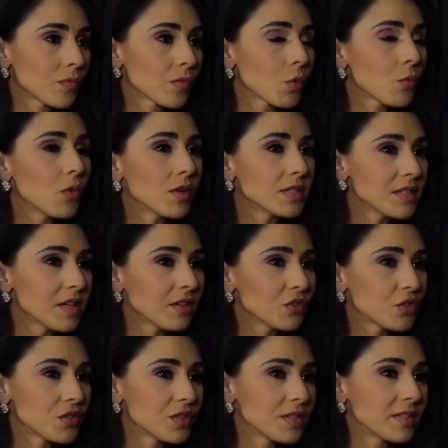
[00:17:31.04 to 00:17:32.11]
Well, it's not
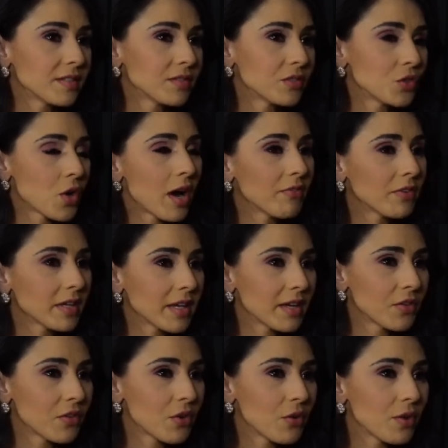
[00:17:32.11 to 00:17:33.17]
just
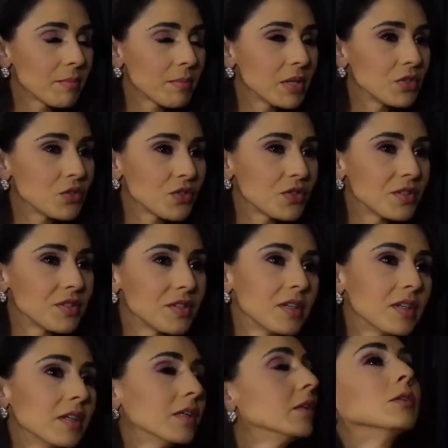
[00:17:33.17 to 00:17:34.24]
trafficking though. I mean, just
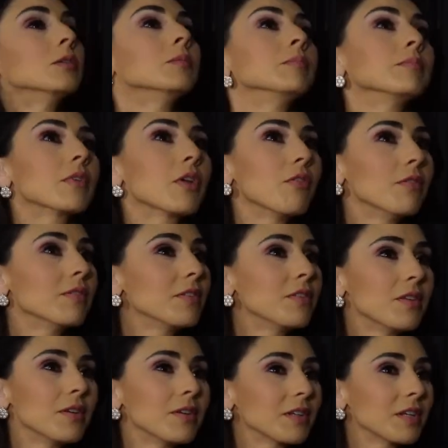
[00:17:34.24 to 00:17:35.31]

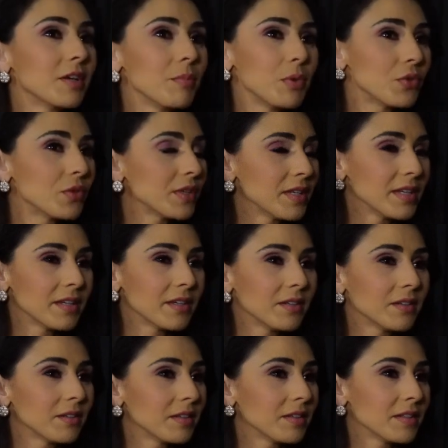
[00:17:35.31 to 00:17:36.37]
the community
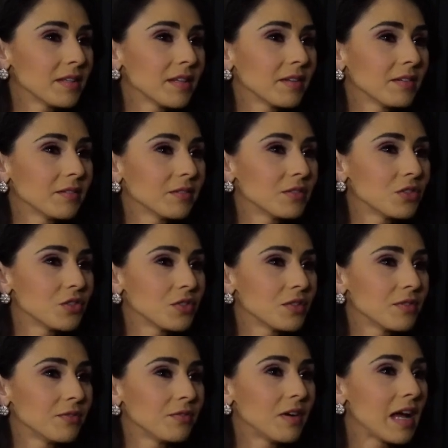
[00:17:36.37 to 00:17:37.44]
and just
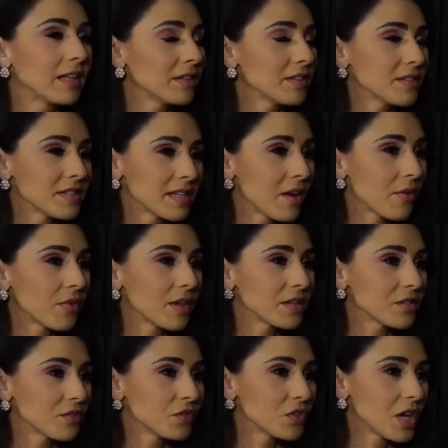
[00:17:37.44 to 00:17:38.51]
violence and how
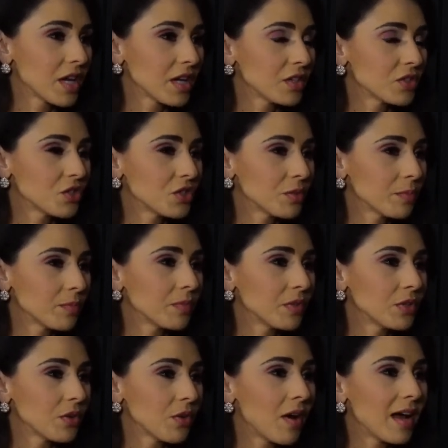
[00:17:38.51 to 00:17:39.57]
things have changed.
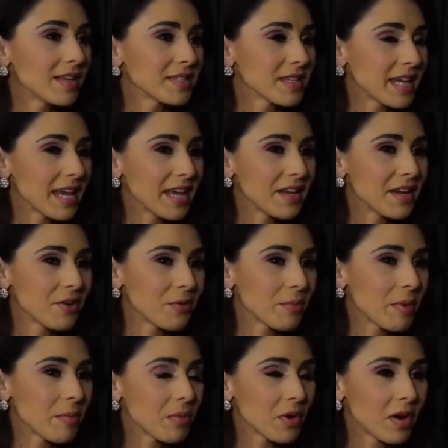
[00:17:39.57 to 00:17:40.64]
You know, as a kid, I
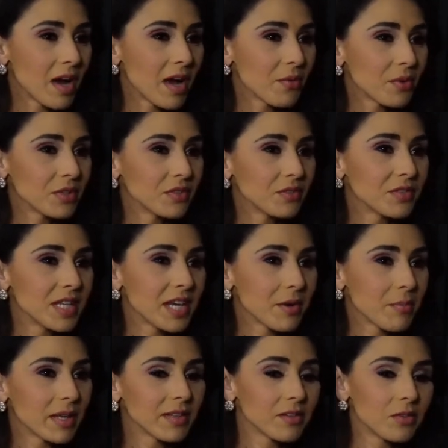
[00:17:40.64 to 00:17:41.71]
remember I would take
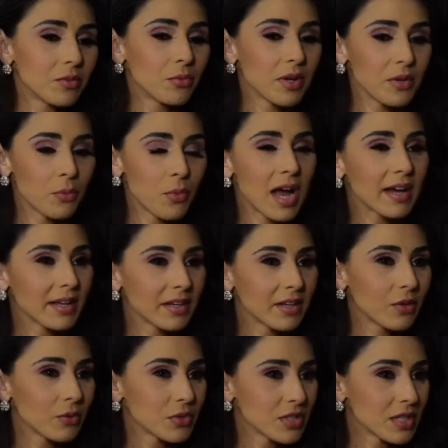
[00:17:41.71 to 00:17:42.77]
my little red wagon and
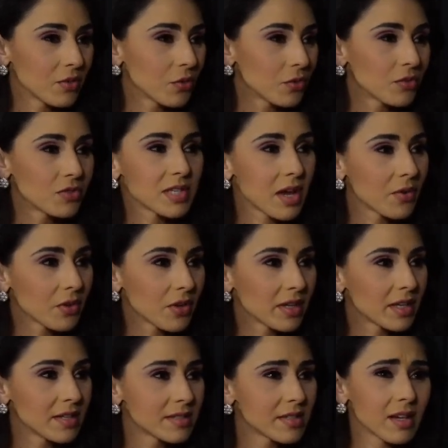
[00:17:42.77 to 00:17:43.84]
go sell Girl Scout
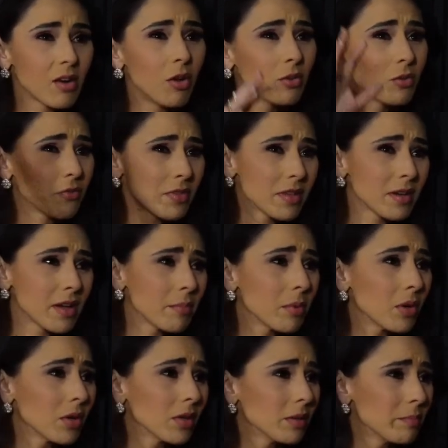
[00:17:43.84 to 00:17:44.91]
cookies like all over the
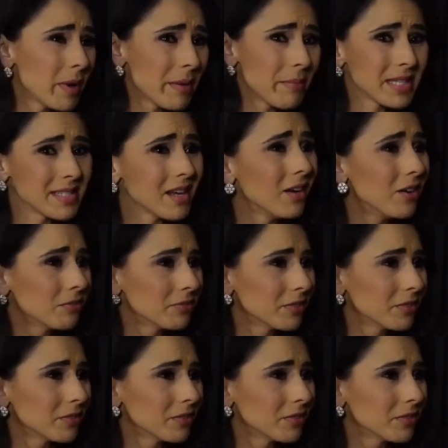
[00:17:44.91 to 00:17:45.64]
neighborhood by myself.